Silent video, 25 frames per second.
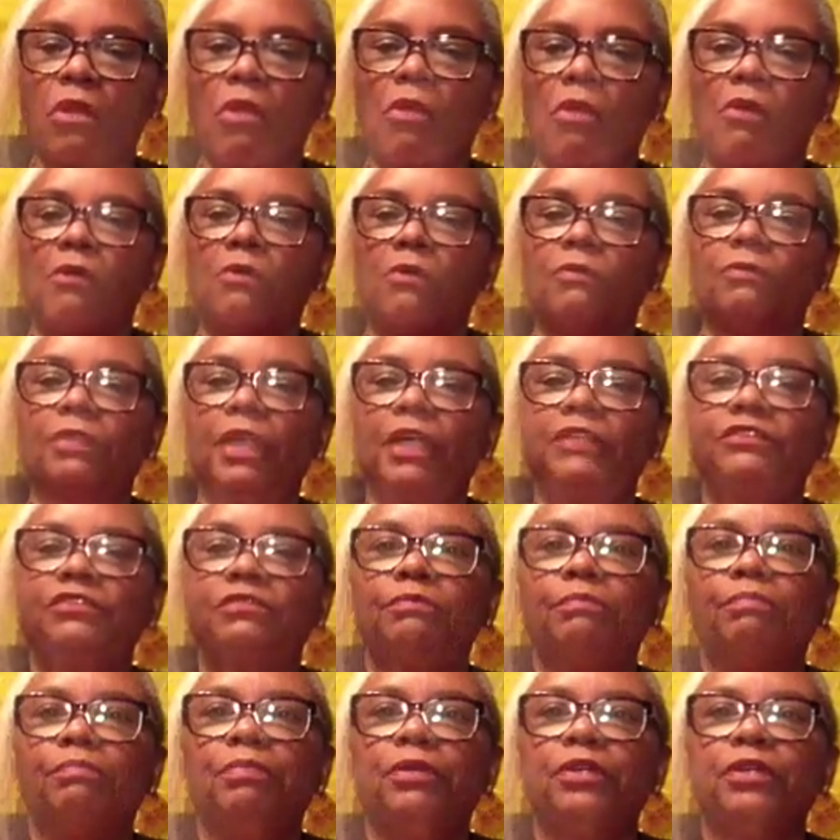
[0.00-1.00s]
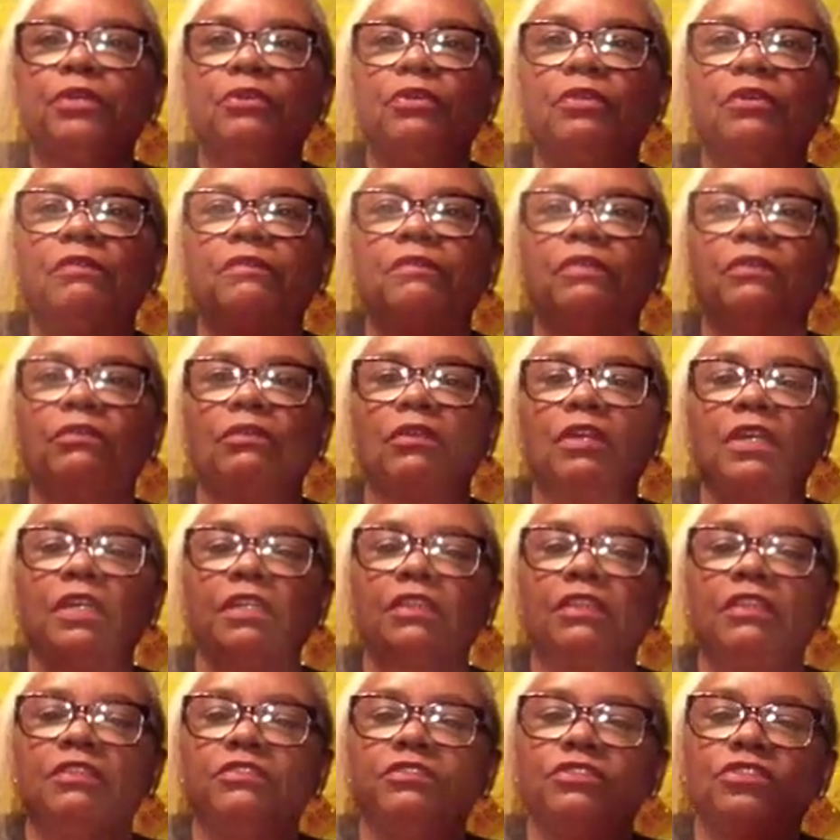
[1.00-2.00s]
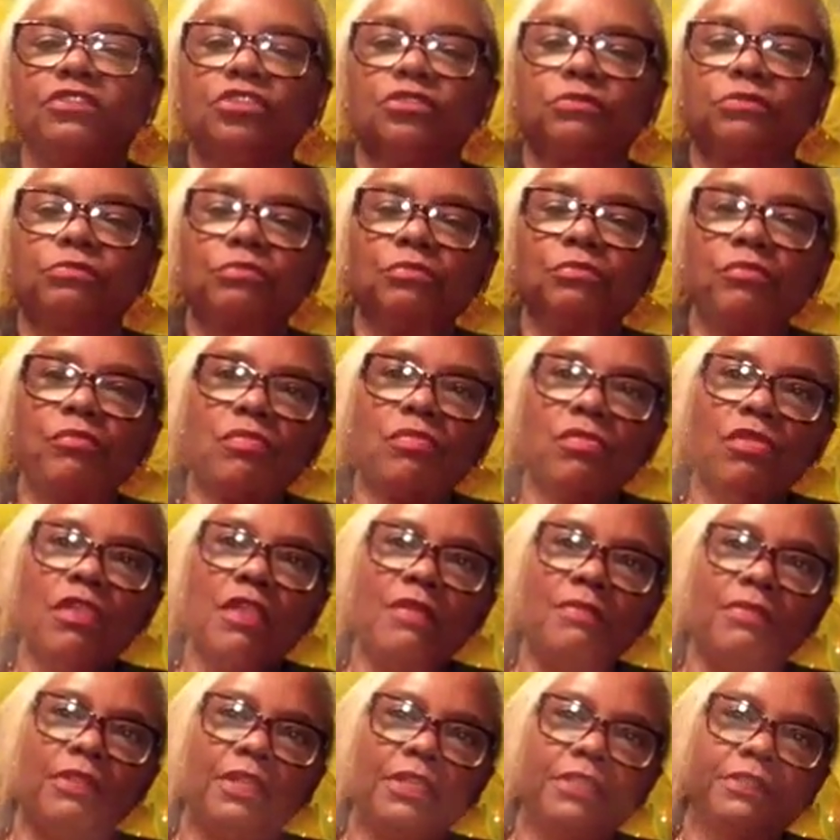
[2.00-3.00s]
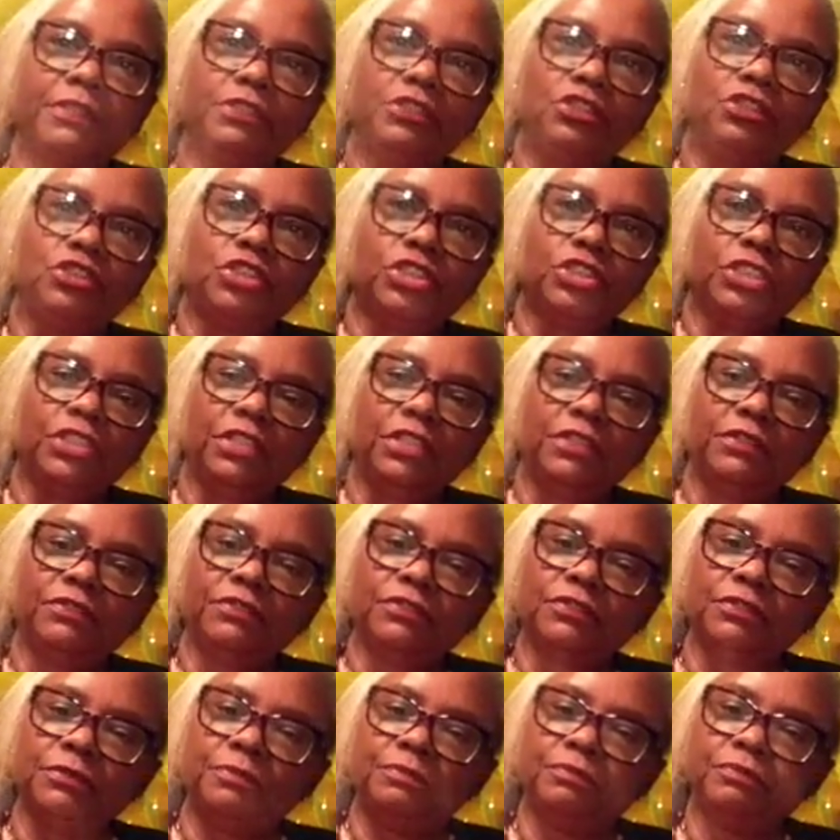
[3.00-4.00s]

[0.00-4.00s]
Oh, that's beautiful. Look at this. Look at the cheese.